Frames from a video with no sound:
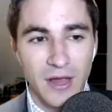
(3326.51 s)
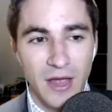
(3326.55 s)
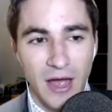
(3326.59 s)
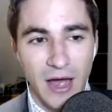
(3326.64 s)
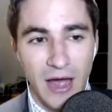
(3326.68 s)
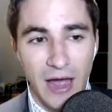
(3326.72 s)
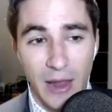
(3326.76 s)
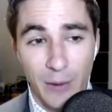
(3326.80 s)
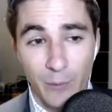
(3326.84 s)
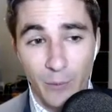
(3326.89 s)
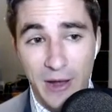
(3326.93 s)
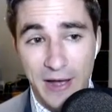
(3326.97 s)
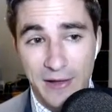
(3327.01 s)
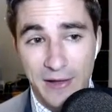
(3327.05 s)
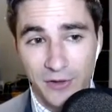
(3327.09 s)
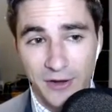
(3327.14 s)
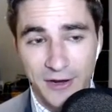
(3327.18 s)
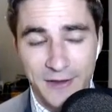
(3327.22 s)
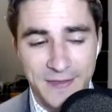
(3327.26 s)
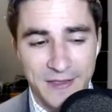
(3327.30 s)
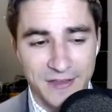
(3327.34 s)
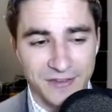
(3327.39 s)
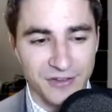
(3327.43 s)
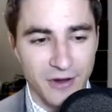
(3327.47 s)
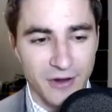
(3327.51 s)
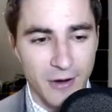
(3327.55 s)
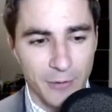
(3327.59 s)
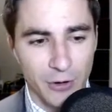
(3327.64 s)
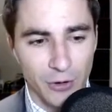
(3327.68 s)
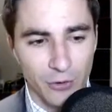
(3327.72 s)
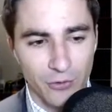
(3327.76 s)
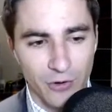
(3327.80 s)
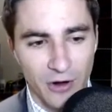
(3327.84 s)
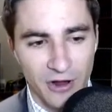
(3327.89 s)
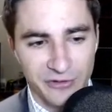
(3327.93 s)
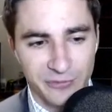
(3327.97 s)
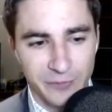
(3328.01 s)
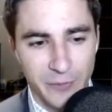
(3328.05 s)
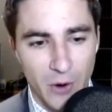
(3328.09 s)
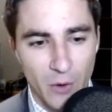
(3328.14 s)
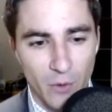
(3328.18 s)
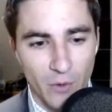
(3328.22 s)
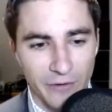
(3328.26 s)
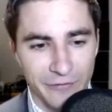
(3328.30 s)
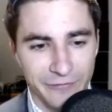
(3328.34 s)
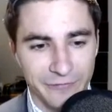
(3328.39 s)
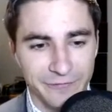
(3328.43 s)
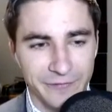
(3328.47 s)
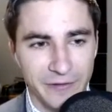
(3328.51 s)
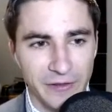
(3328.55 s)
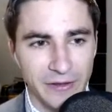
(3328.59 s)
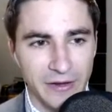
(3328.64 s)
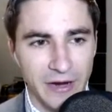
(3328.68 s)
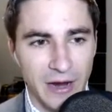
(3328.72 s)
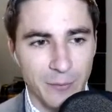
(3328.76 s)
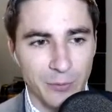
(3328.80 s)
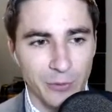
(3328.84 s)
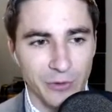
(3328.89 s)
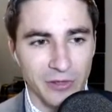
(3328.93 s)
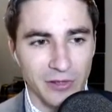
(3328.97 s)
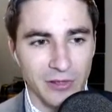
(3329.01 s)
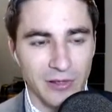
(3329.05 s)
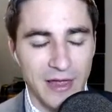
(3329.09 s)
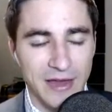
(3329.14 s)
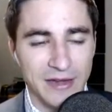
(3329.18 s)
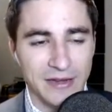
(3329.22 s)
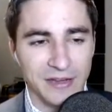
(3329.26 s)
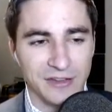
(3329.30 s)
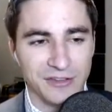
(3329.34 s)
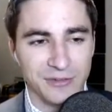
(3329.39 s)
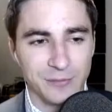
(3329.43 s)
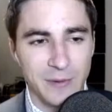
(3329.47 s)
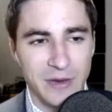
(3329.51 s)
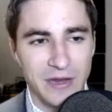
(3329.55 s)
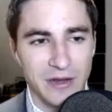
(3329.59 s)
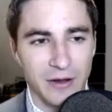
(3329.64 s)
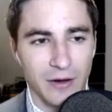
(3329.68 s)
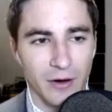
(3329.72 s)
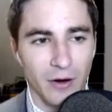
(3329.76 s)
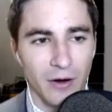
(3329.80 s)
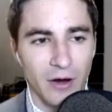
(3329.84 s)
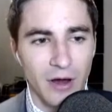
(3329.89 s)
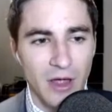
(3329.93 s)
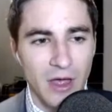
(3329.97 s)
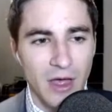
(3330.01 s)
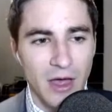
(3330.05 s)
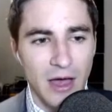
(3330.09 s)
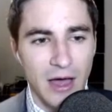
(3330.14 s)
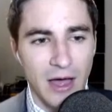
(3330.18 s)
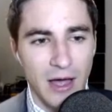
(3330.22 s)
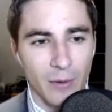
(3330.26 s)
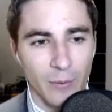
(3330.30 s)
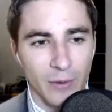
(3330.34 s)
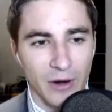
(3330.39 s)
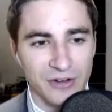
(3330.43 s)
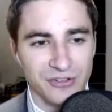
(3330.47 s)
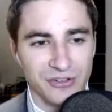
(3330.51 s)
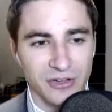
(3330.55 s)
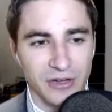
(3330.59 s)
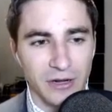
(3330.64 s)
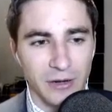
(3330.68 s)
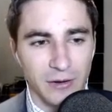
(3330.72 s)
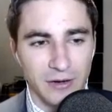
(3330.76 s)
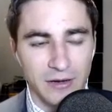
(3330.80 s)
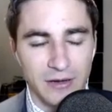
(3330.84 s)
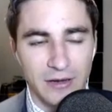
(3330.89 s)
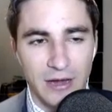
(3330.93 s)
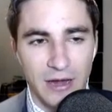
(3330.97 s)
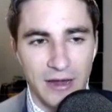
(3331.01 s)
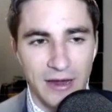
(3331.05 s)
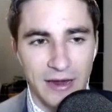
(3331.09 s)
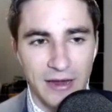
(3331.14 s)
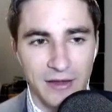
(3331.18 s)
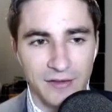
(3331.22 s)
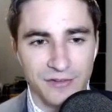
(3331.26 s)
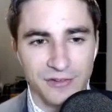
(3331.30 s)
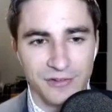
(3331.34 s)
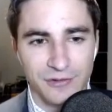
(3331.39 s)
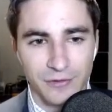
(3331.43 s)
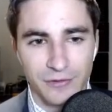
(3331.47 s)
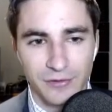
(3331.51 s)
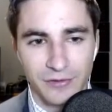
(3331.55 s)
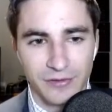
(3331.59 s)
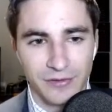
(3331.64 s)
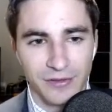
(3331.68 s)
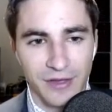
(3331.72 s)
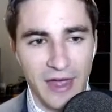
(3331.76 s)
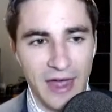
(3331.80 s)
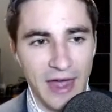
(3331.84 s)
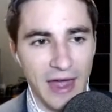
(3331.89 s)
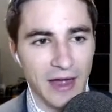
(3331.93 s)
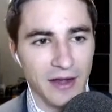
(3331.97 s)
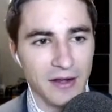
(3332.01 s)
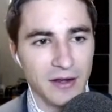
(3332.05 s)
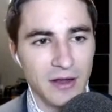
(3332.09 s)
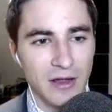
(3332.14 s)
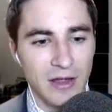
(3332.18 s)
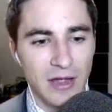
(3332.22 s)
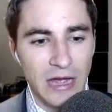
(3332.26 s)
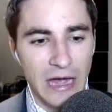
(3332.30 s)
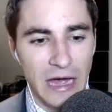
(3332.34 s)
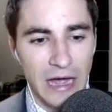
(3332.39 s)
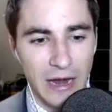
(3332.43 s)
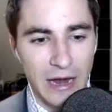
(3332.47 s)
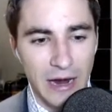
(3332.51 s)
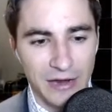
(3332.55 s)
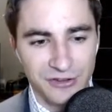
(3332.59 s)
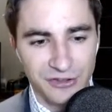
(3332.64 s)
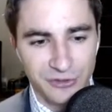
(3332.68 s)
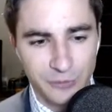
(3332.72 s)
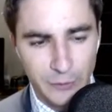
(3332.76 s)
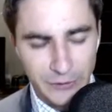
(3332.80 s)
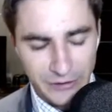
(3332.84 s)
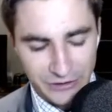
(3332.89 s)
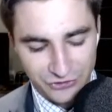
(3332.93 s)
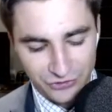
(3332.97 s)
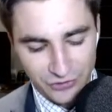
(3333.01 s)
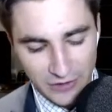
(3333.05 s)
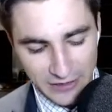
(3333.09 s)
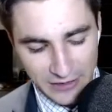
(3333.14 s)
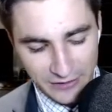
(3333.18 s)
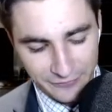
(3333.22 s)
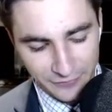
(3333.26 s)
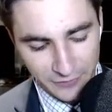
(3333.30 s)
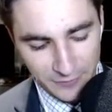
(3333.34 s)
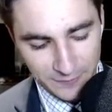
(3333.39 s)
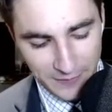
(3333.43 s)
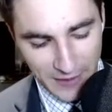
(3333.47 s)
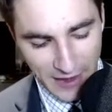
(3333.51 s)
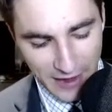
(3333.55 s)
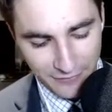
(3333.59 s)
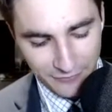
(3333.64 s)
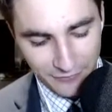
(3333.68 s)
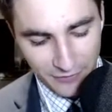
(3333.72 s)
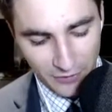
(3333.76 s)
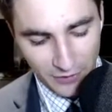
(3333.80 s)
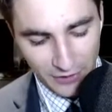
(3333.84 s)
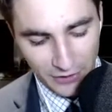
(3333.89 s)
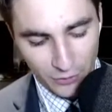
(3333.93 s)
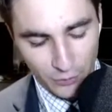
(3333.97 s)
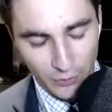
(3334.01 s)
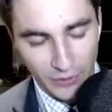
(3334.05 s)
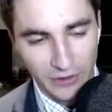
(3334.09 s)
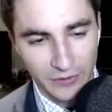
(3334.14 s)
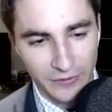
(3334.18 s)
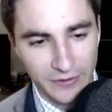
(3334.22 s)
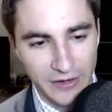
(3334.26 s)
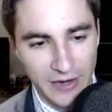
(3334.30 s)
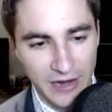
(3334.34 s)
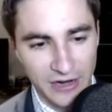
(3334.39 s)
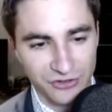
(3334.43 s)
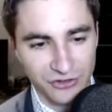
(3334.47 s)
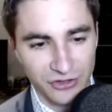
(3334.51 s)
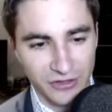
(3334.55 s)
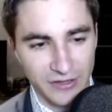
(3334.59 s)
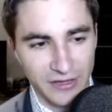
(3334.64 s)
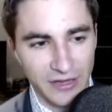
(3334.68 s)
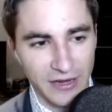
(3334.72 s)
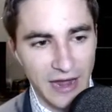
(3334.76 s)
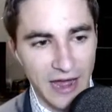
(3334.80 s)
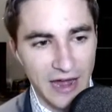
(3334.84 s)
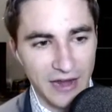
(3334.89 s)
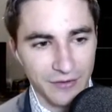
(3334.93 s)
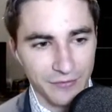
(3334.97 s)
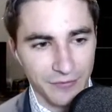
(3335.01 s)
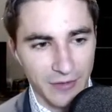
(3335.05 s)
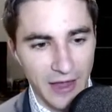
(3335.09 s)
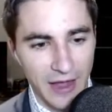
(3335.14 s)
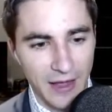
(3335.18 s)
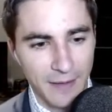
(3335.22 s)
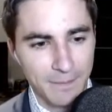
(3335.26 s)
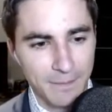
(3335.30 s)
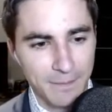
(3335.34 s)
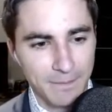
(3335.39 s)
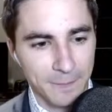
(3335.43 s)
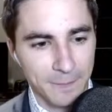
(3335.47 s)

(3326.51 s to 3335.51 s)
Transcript: And wow, look at this. Armadale Crossbow filling up with lightning speed here. We're actually going to cancel that. I just want to try to flip that very quickly and actually get out of that.